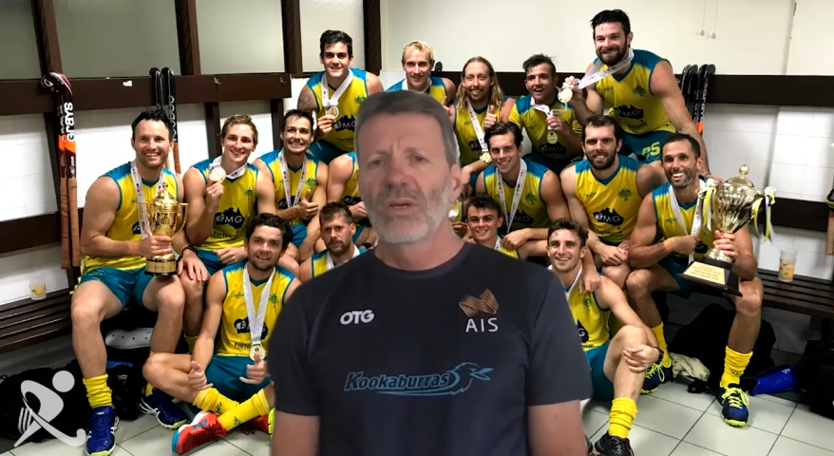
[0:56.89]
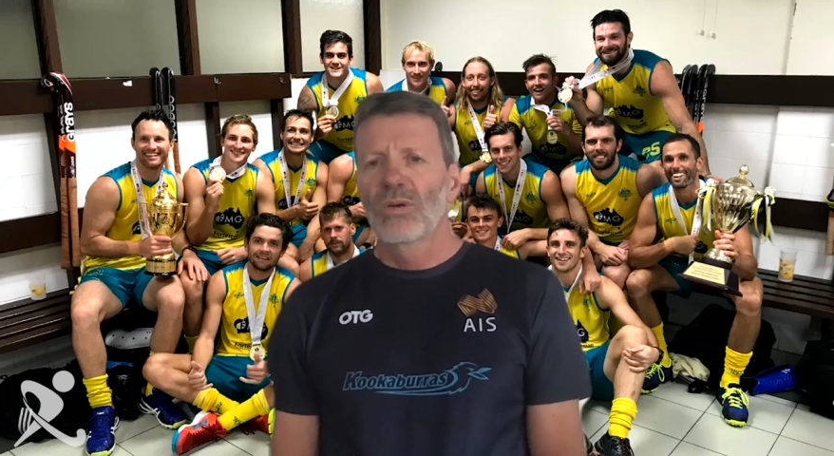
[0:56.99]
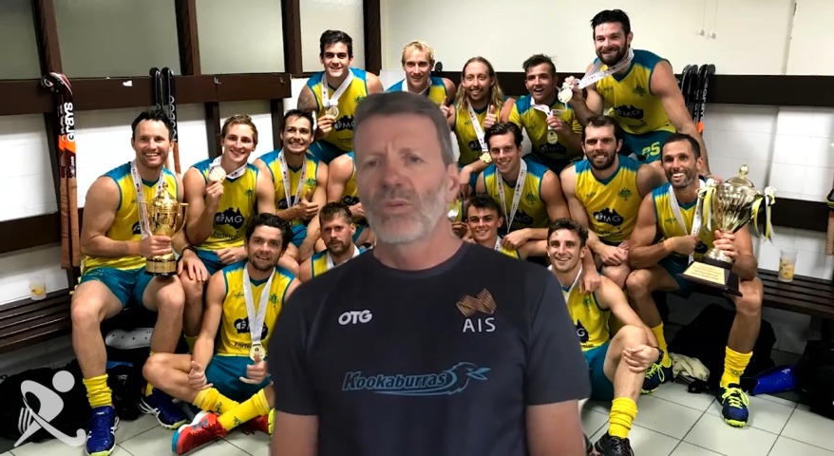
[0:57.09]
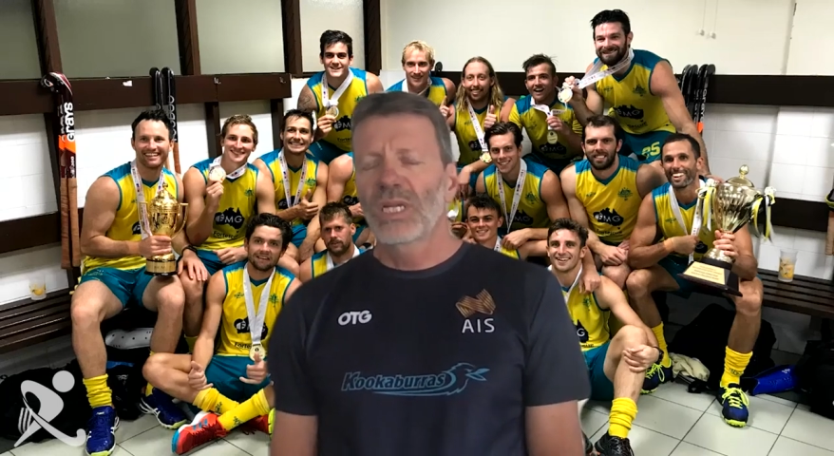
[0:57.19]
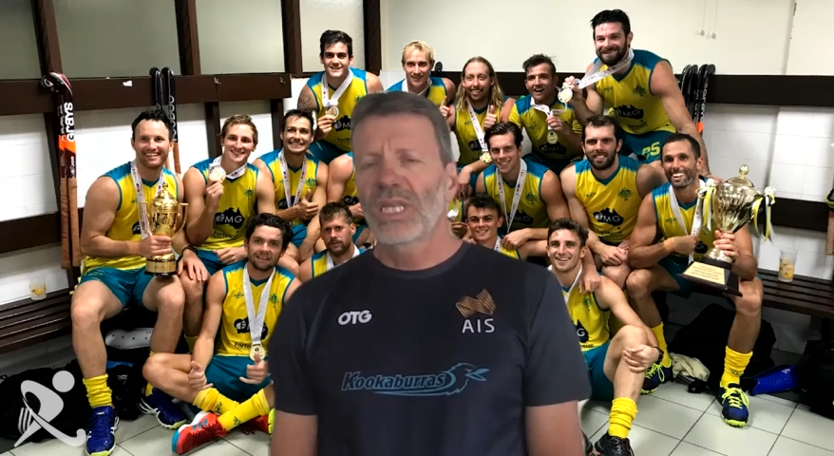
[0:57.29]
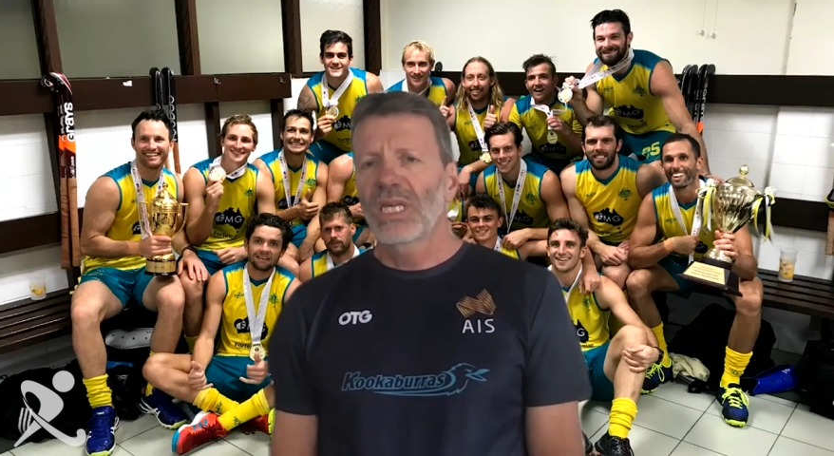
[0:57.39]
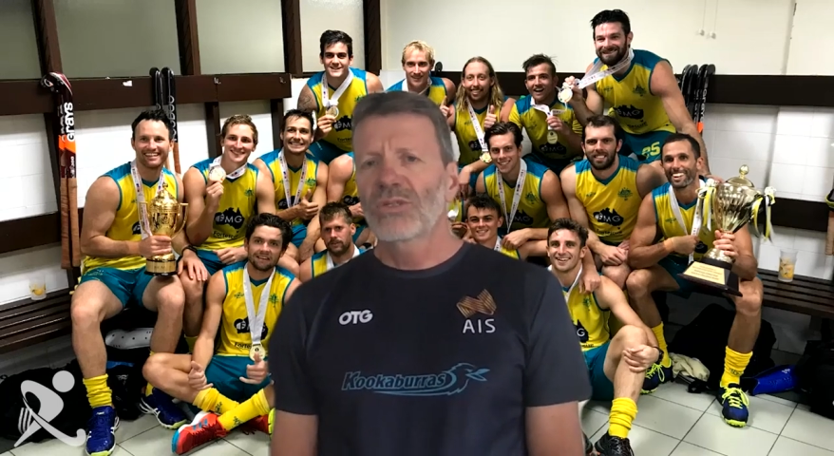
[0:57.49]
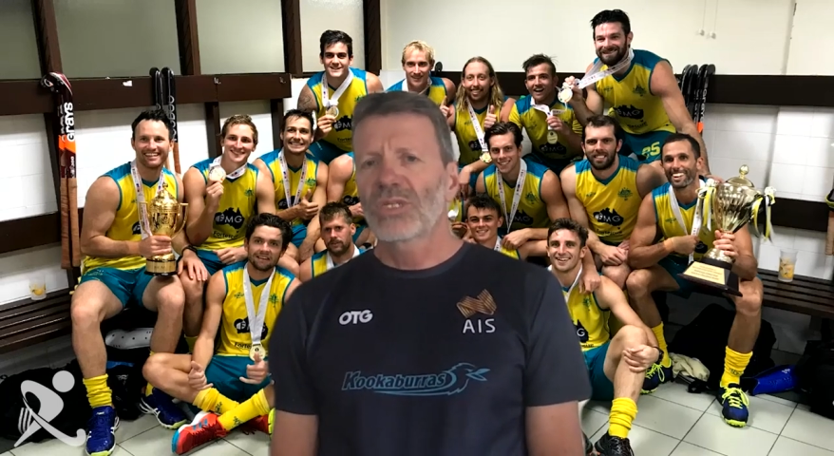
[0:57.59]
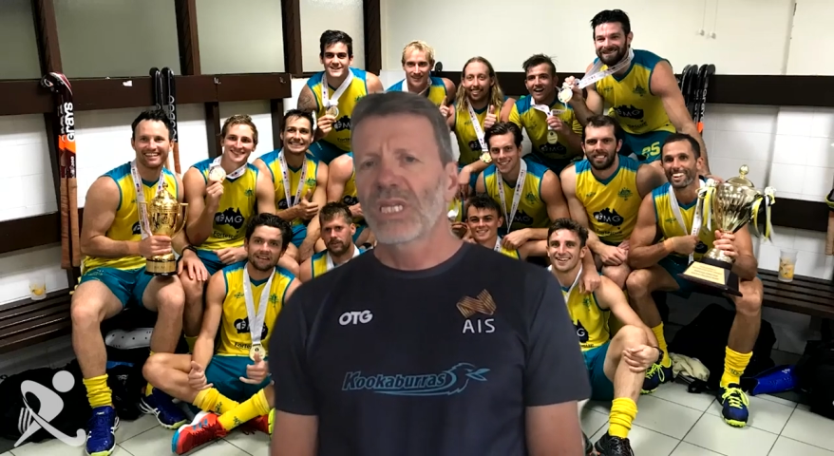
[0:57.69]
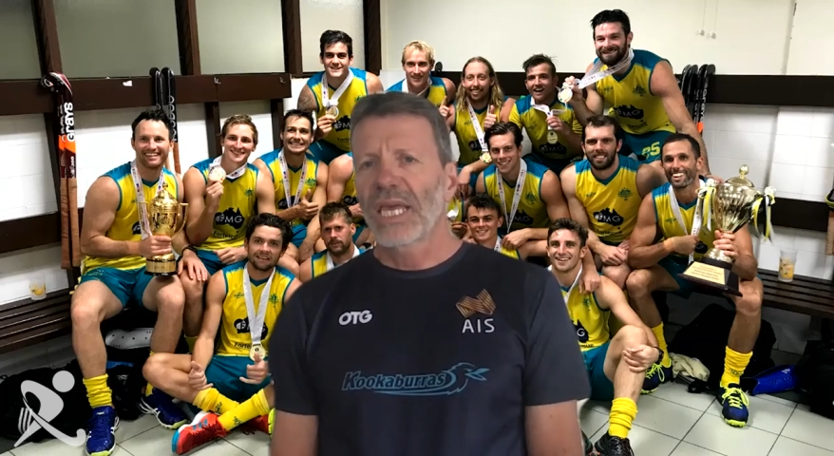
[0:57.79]
One of the
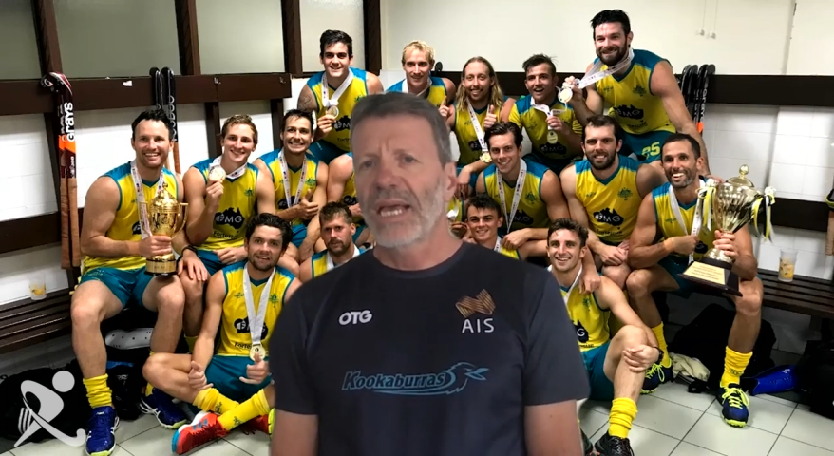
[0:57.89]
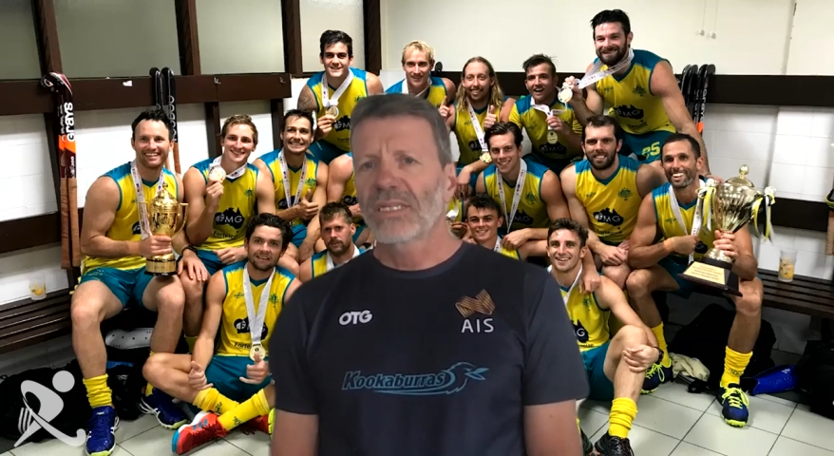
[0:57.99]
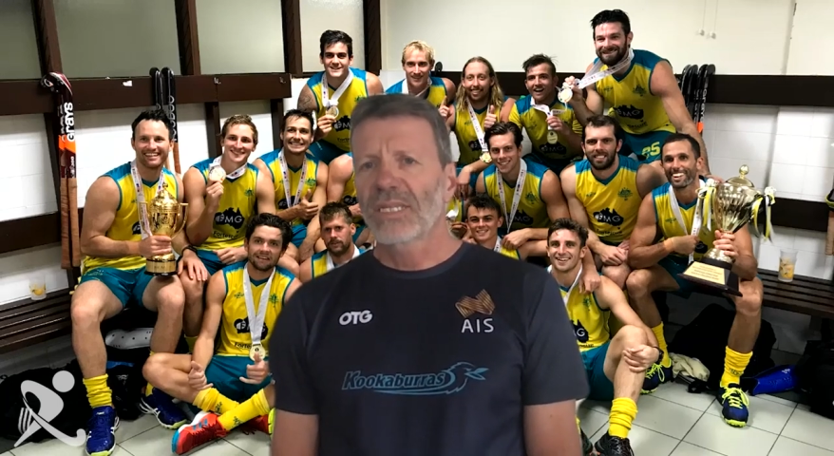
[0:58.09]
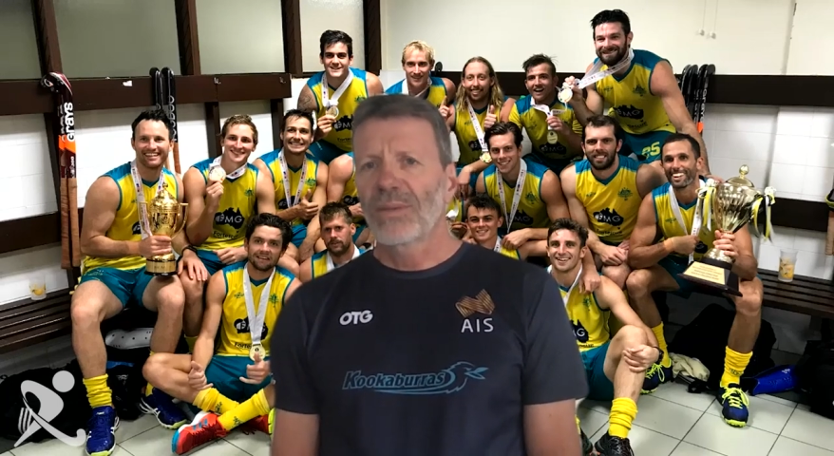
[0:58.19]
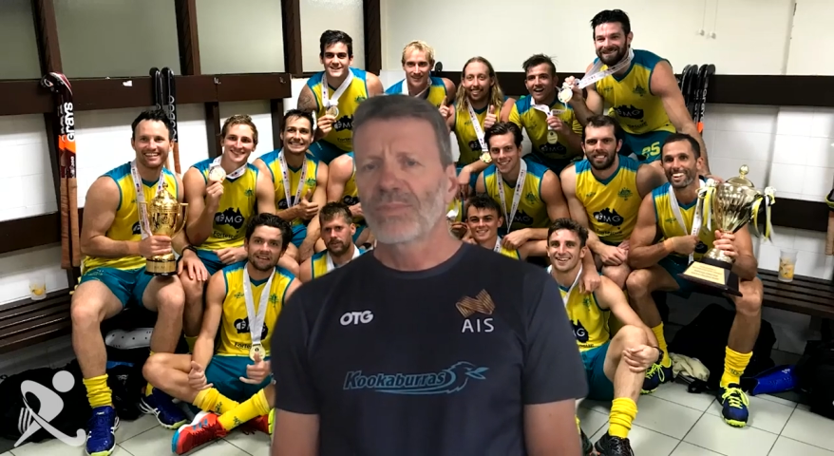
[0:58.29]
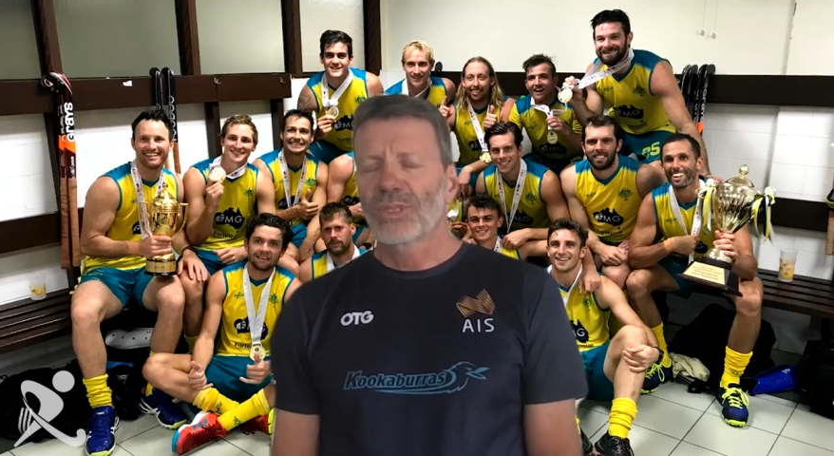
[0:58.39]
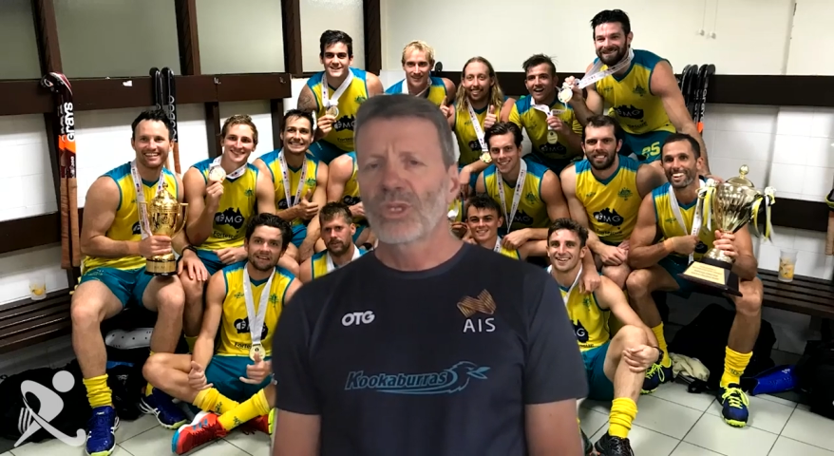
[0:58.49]
interesting outcomes